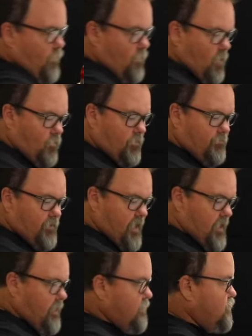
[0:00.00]
you on one
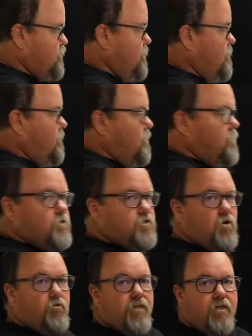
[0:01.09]
page
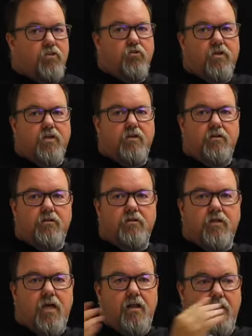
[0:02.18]
so that you can
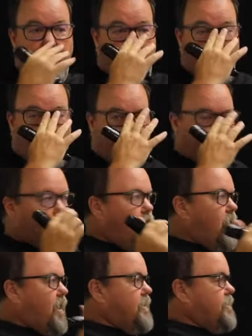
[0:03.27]
kind of get an
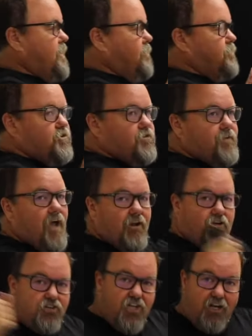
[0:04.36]
overall idea. But you've got
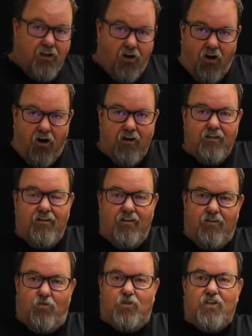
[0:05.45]
your cheat card,
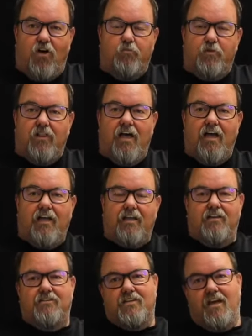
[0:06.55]
which I hope you like. And
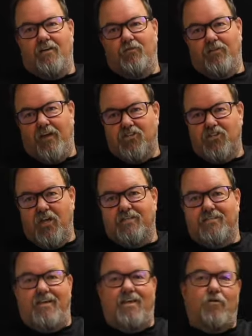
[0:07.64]
we got
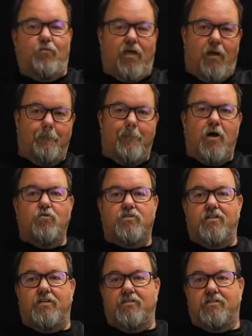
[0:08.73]
Jay-Z, we got
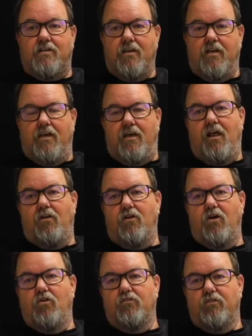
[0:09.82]
Moses, and I don't
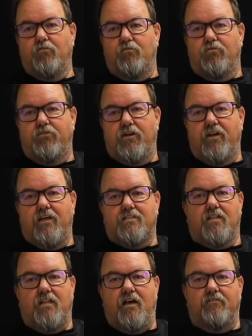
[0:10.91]
know who the 30 Days
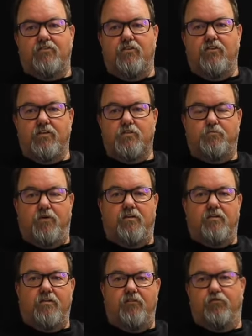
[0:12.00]
in the Life dude is, but
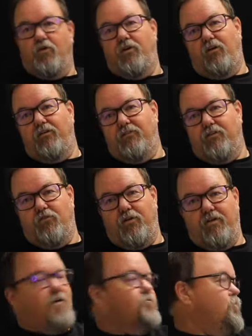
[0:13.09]
even if we
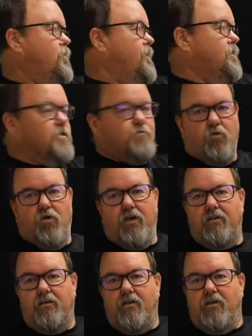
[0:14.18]
have one at this
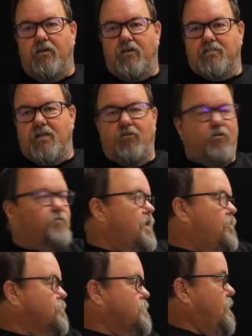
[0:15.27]
point, because I don't know if
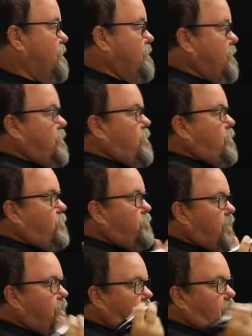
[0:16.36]
that one's done.
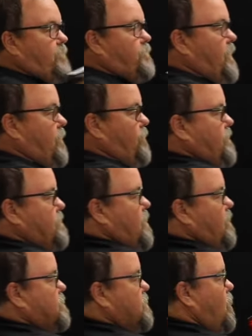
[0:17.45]
But anyways,
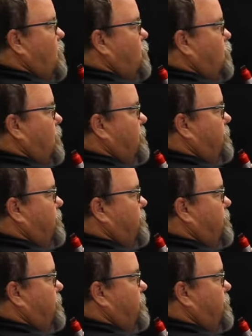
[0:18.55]
so